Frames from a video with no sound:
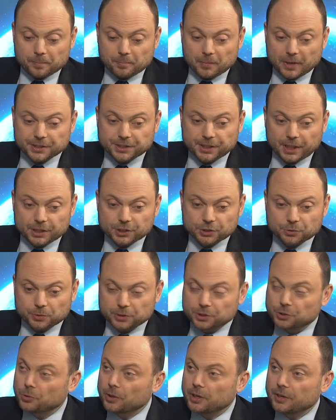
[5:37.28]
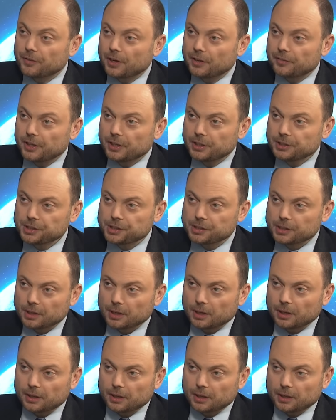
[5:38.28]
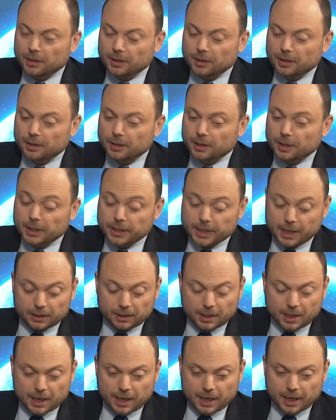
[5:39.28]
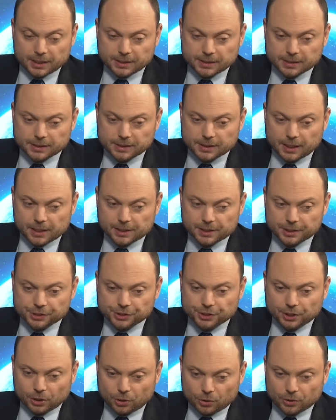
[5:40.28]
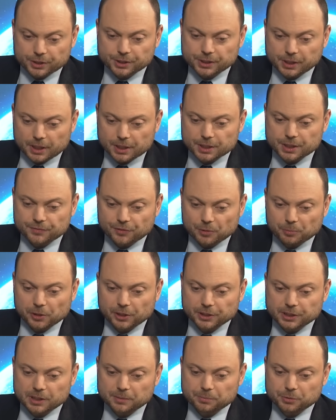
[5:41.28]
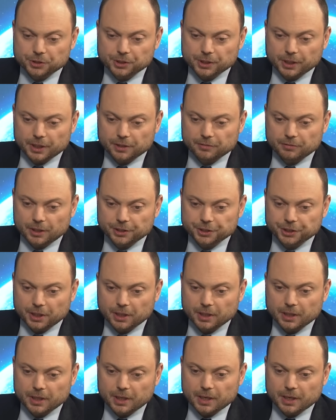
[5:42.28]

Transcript: my sentence was 25 years. Again, the highest sentence, the longest sentence for a political prisoner in Russia